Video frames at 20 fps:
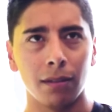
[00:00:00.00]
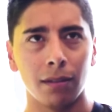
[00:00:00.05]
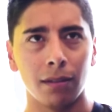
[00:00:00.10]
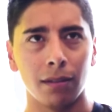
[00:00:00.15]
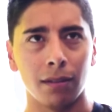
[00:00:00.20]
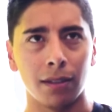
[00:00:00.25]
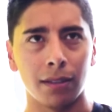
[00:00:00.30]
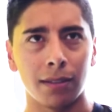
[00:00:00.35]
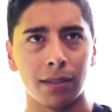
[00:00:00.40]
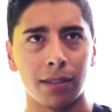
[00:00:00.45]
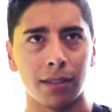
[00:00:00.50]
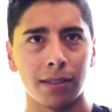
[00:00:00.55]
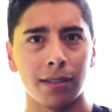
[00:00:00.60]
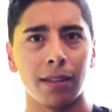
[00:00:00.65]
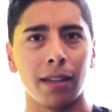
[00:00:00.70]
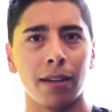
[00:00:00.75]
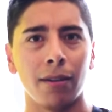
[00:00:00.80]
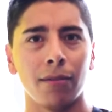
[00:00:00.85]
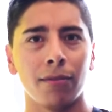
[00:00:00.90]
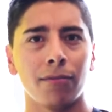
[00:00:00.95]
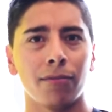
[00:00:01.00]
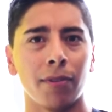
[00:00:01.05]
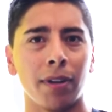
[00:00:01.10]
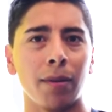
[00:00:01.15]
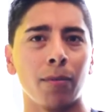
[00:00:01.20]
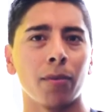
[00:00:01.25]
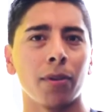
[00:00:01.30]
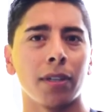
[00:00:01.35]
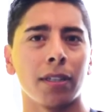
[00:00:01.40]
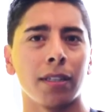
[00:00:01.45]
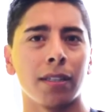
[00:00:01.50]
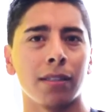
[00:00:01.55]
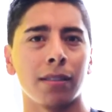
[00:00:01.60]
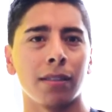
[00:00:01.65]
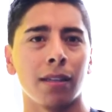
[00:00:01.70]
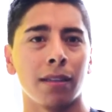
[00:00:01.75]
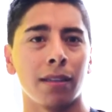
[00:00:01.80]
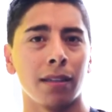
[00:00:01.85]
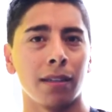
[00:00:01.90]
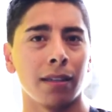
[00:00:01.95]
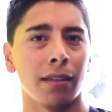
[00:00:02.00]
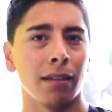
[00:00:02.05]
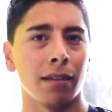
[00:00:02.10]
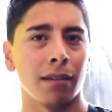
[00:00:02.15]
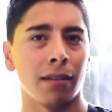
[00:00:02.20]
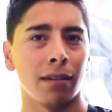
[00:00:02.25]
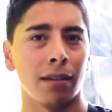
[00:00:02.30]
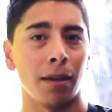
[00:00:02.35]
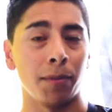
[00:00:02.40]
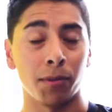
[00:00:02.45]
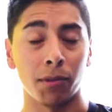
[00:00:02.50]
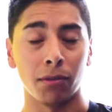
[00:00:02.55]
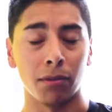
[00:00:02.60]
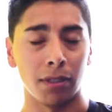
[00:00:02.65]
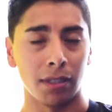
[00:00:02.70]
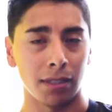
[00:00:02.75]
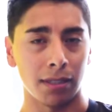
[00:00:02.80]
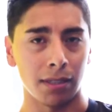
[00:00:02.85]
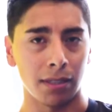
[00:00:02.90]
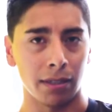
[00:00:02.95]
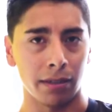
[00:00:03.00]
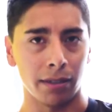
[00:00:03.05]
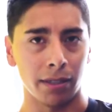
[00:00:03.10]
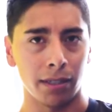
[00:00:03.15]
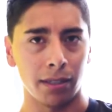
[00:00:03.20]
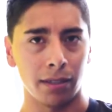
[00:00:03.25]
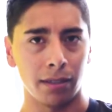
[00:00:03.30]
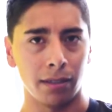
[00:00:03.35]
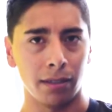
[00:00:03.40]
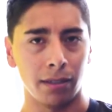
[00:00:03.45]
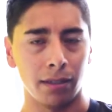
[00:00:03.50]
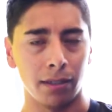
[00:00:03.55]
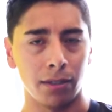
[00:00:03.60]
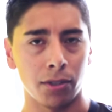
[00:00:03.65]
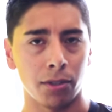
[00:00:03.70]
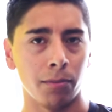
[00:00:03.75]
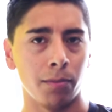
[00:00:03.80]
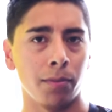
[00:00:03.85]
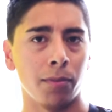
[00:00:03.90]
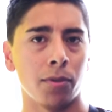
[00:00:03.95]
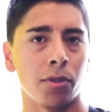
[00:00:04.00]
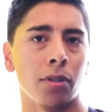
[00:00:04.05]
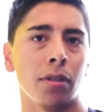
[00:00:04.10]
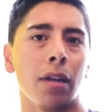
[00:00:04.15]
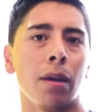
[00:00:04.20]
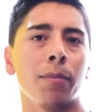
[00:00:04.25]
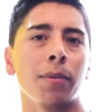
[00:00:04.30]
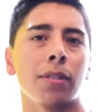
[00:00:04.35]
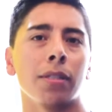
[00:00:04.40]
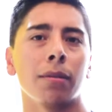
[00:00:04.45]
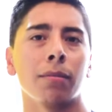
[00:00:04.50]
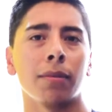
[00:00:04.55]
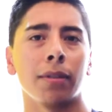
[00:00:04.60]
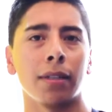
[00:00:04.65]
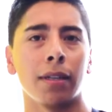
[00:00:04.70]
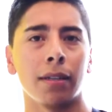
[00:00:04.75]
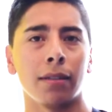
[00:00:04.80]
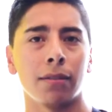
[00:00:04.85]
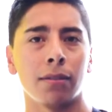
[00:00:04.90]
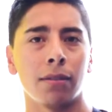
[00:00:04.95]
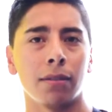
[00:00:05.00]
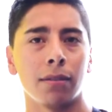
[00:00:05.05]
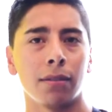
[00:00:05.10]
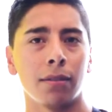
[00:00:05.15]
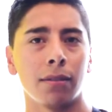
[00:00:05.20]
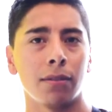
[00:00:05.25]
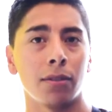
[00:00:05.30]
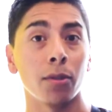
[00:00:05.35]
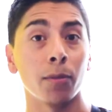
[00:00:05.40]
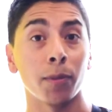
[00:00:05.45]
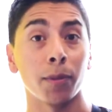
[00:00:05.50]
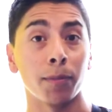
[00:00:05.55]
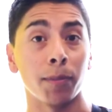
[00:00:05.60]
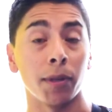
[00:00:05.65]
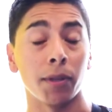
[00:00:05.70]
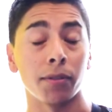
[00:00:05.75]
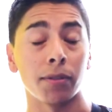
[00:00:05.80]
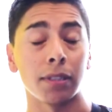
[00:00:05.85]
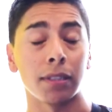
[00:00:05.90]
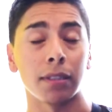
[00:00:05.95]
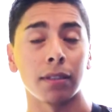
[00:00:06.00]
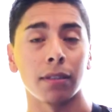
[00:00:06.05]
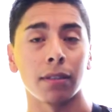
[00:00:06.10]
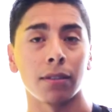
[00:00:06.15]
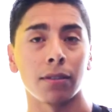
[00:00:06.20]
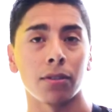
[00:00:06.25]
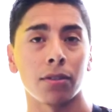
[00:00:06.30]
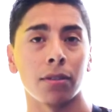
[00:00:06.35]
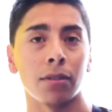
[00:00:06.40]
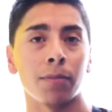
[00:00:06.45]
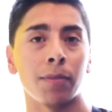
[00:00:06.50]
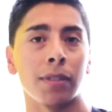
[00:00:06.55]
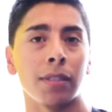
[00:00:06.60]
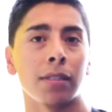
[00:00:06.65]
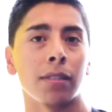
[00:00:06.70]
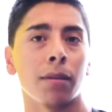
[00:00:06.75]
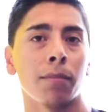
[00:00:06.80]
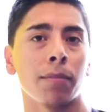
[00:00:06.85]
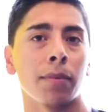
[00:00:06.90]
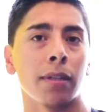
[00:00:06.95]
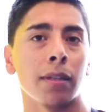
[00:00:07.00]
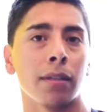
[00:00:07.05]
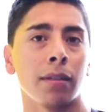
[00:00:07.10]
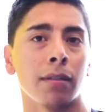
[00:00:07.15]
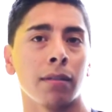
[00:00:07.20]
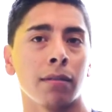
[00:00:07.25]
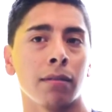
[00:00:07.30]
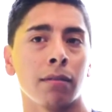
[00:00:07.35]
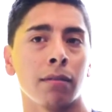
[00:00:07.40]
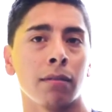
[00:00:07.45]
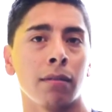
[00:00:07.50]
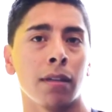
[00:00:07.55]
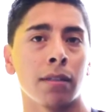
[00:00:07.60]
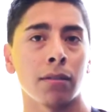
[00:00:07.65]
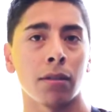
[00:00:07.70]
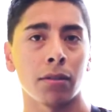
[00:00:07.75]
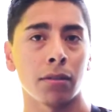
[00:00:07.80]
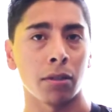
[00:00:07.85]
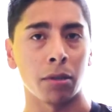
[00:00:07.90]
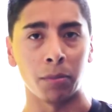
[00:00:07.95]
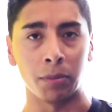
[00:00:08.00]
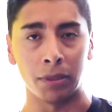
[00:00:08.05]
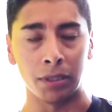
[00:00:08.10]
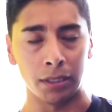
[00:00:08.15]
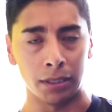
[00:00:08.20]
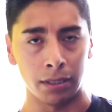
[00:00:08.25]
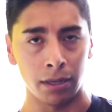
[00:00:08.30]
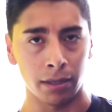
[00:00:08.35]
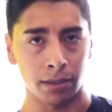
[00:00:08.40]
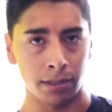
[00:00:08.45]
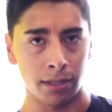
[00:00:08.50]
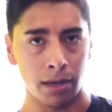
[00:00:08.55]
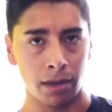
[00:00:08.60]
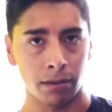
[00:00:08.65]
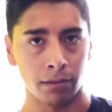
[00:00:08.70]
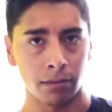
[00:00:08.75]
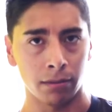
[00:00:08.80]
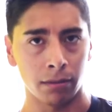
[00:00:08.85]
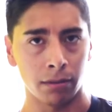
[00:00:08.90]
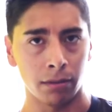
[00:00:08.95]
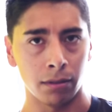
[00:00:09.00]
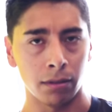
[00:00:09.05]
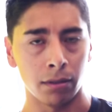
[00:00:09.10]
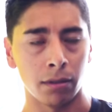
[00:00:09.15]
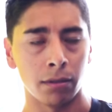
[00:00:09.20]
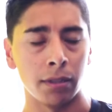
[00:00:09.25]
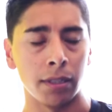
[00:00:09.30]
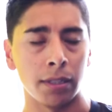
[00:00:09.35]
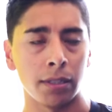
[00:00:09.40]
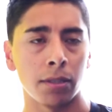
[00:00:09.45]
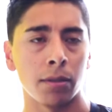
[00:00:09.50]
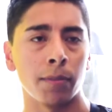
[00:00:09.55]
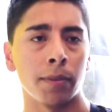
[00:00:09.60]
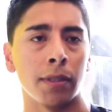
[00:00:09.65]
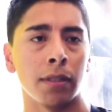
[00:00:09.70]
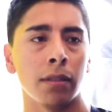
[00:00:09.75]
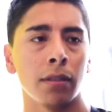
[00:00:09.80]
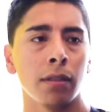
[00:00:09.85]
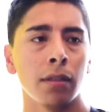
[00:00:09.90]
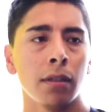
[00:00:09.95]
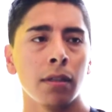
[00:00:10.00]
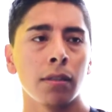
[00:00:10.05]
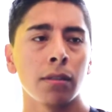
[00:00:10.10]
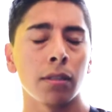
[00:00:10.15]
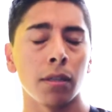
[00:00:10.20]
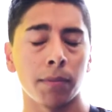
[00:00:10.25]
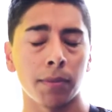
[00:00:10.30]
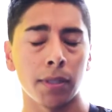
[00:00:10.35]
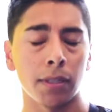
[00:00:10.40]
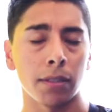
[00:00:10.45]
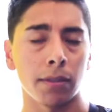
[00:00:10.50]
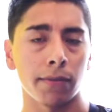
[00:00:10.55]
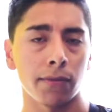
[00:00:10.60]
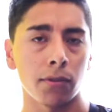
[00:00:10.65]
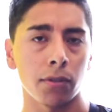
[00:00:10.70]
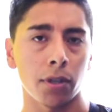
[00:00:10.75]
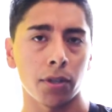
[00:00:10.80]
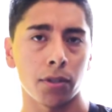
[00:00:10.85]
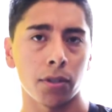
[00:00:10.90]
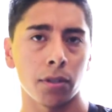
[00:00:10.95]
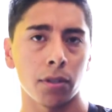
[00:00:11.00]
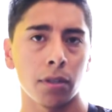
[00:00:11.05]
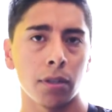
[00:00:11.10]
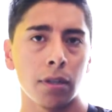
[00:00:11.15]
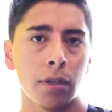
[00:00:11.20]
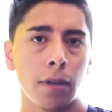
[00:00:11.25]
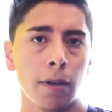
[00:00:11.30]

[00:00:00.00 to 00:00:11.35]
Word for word: this this light framework is, I think, uh, absolutely necessary. It should should not be something that's superimposing. It shouldn't be something that's also completely knocked down. There needs to be some sense of structure,